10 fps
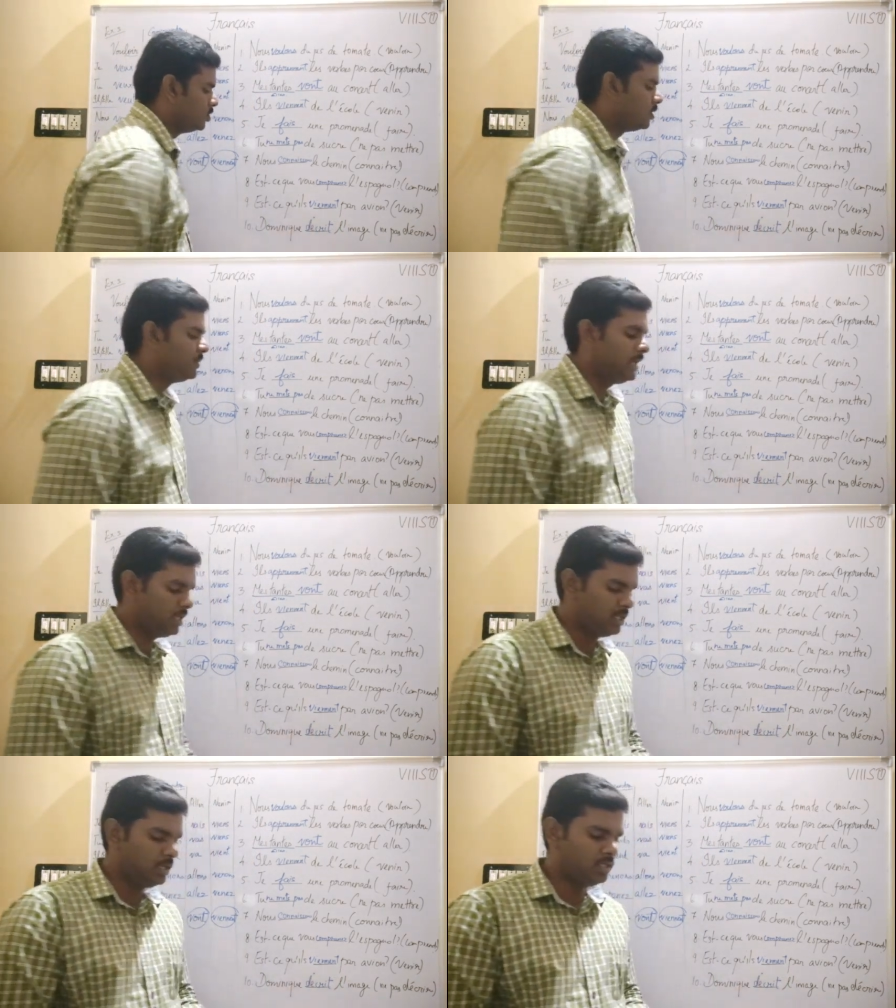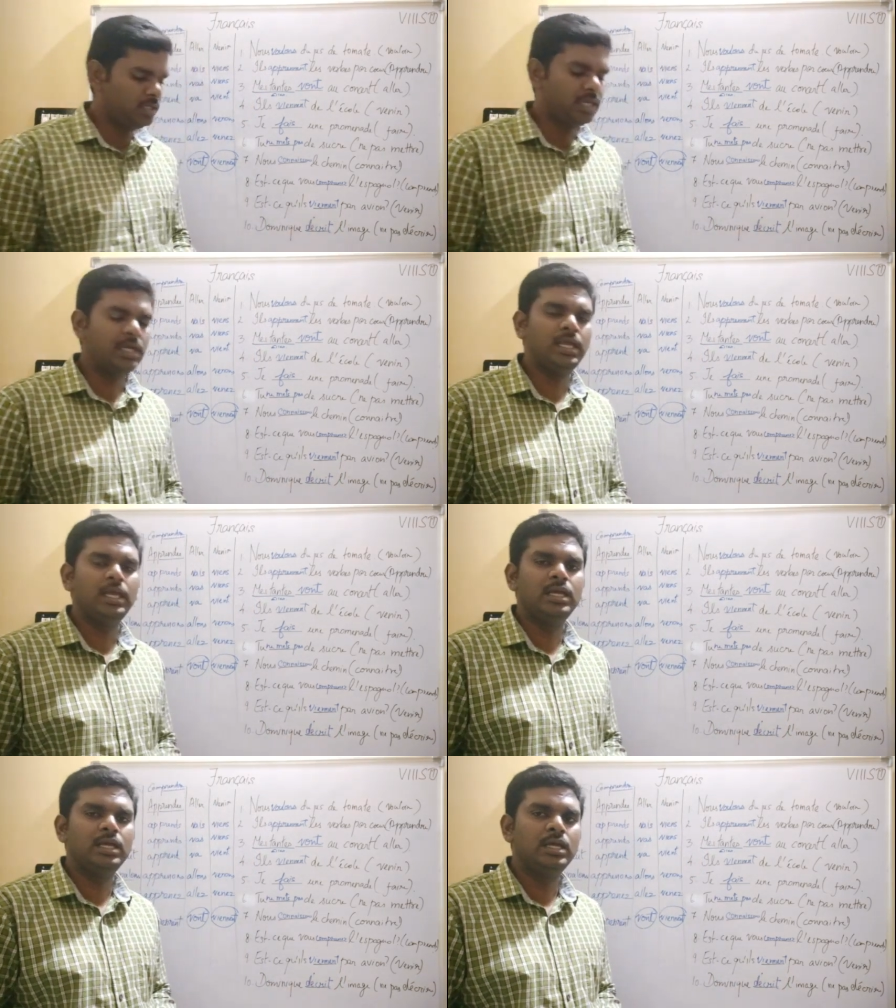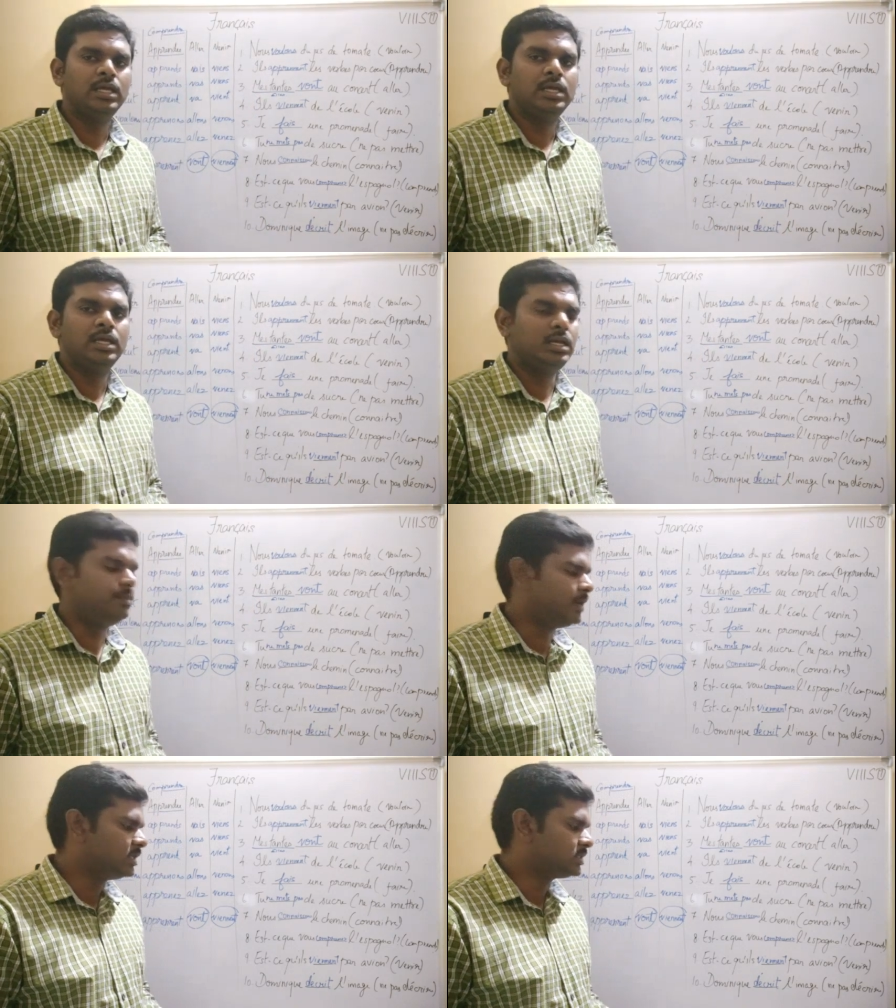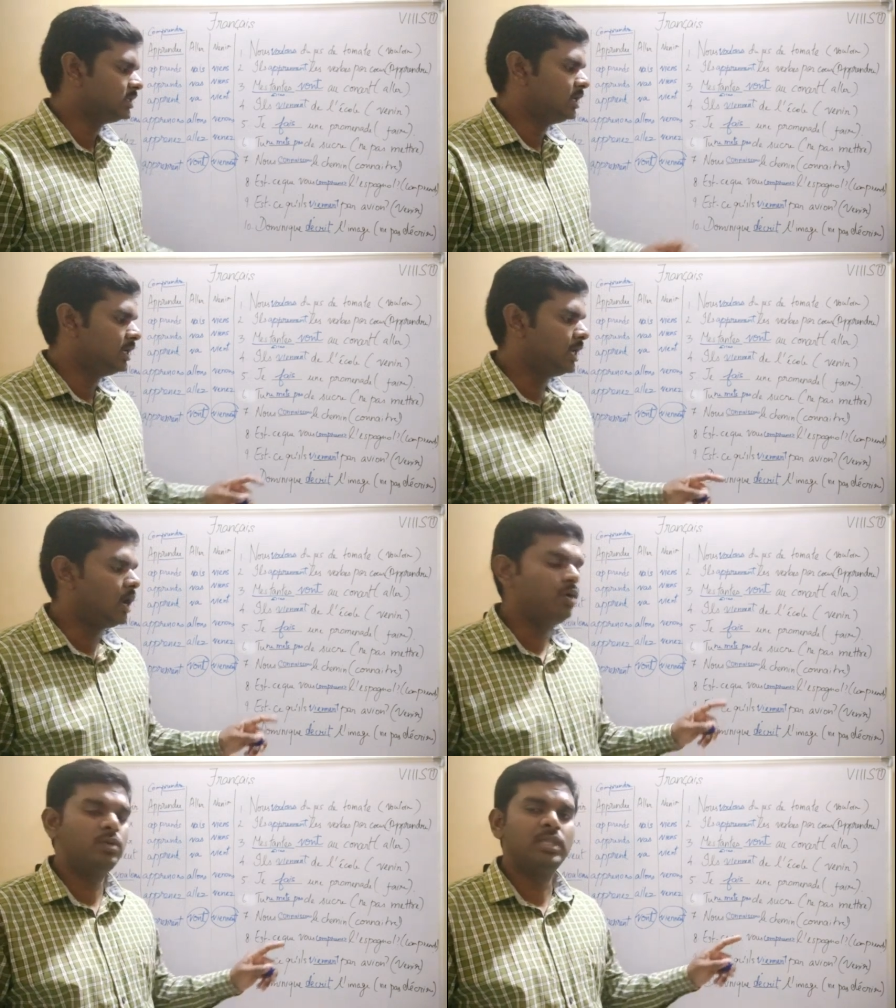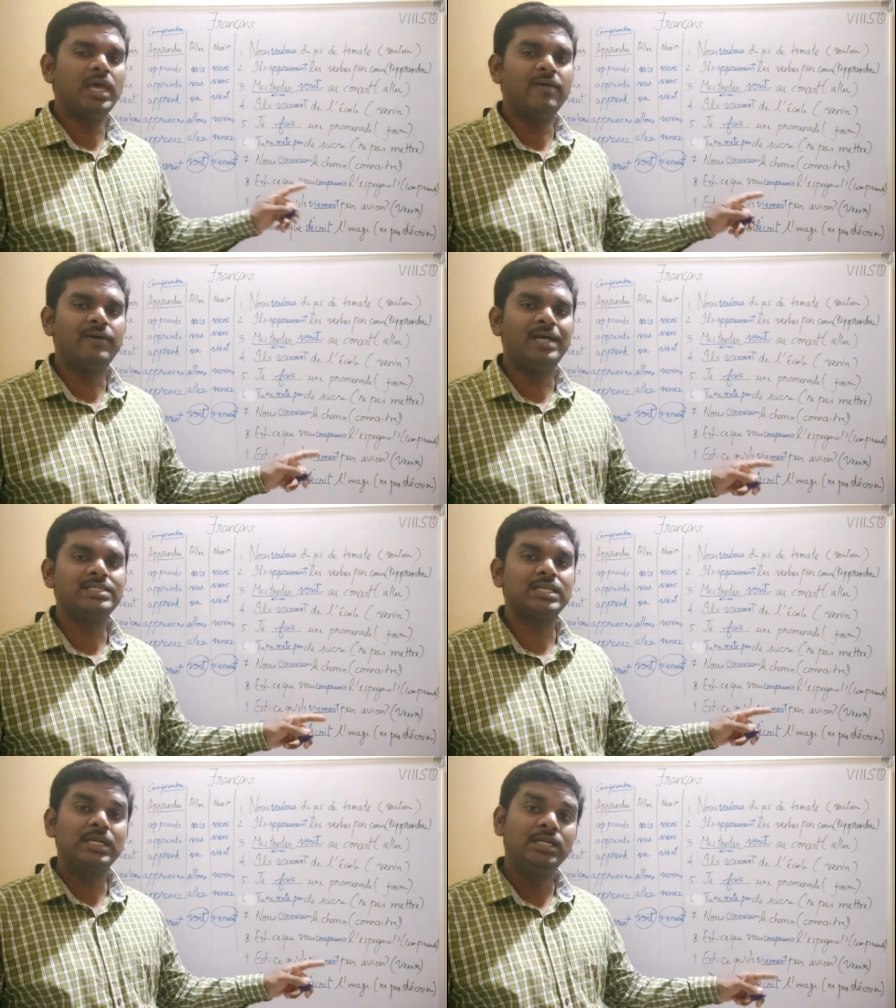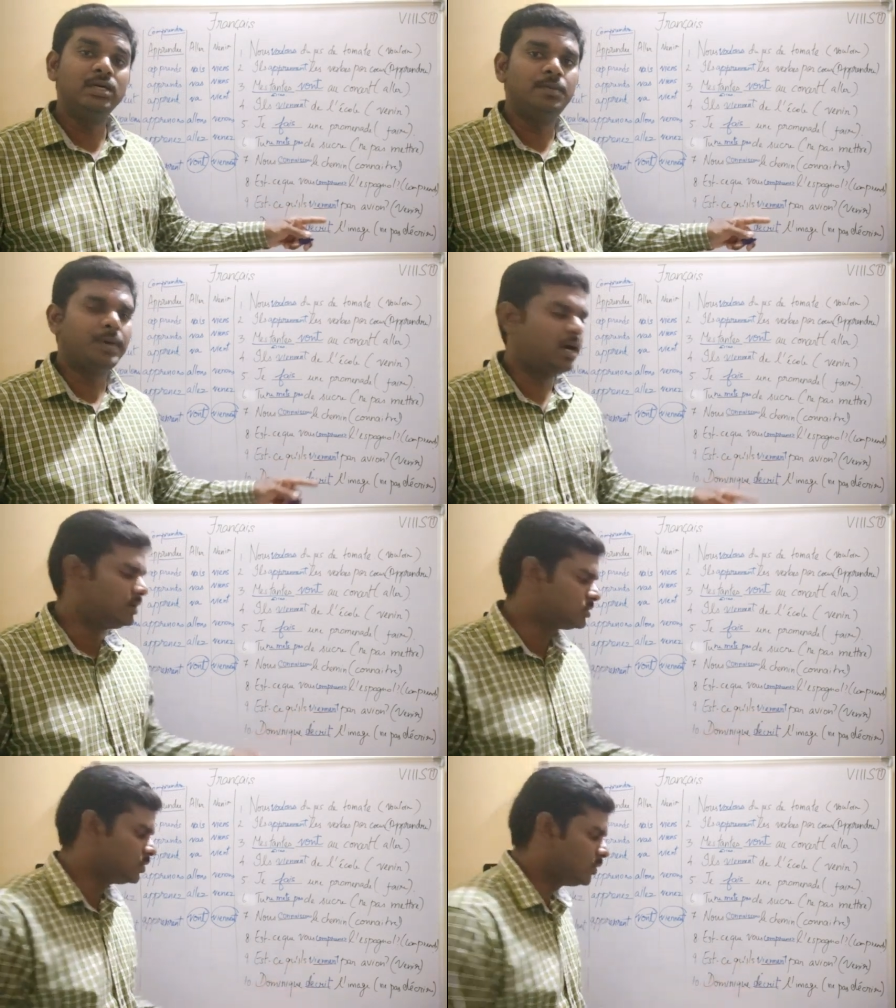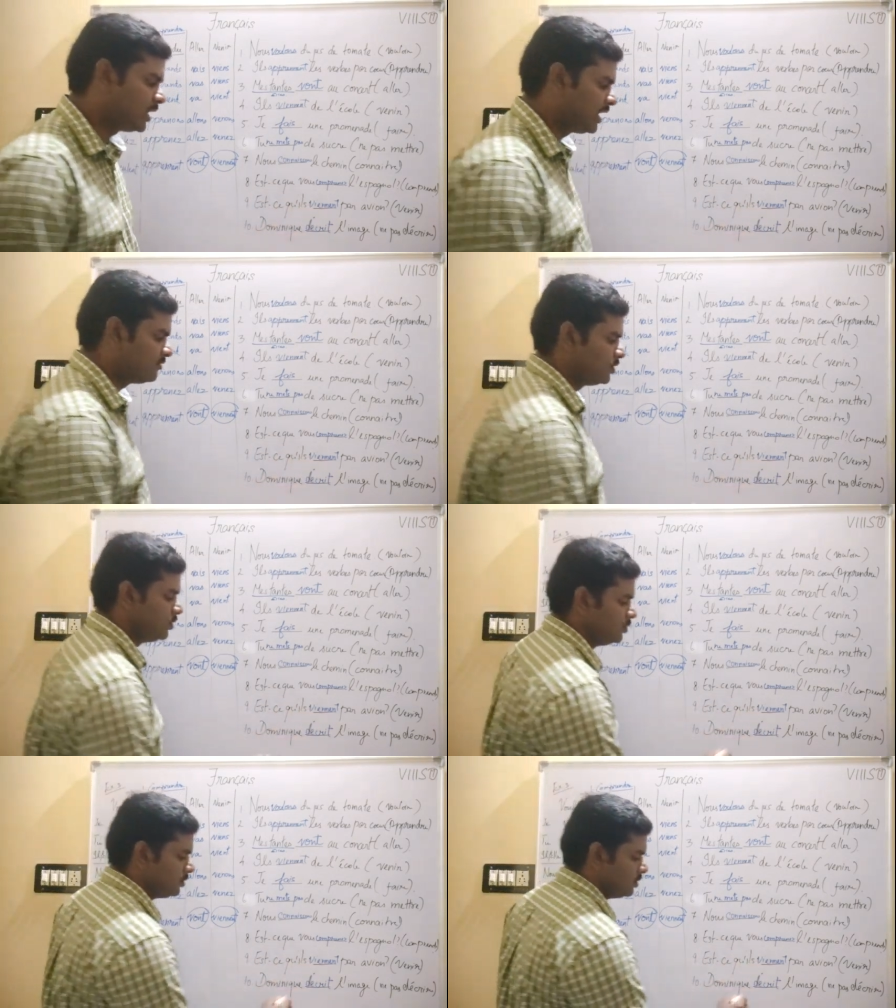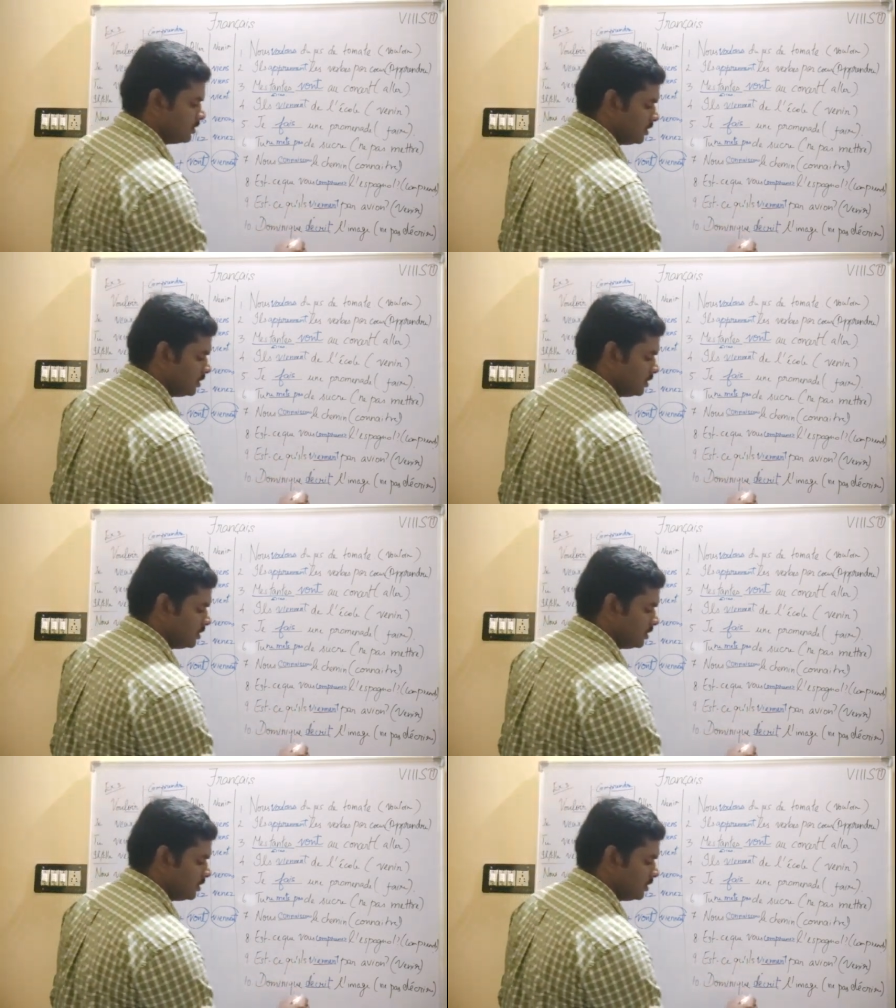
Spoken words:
Dominique décrit l'image. Now they have asked ne pas. So what I have to do?